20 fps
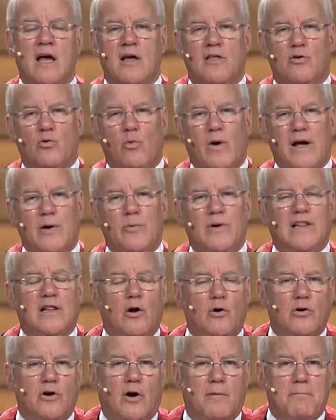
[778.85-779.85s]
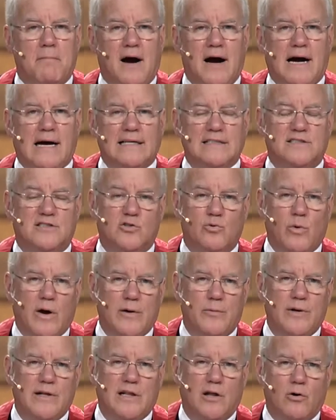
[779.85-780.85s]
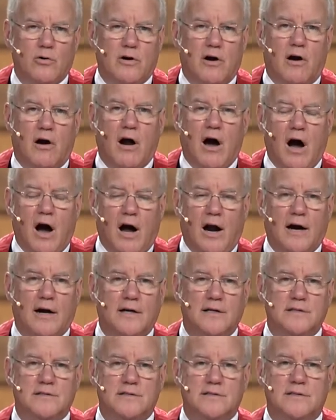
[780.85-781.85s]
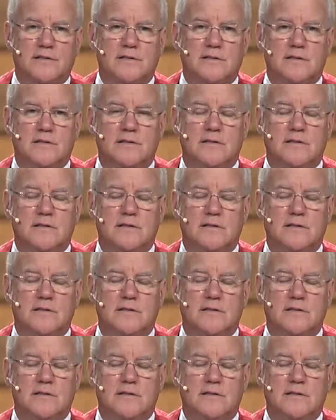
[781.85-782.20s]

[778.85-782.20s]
the way we load our minds, the way we load our hearts,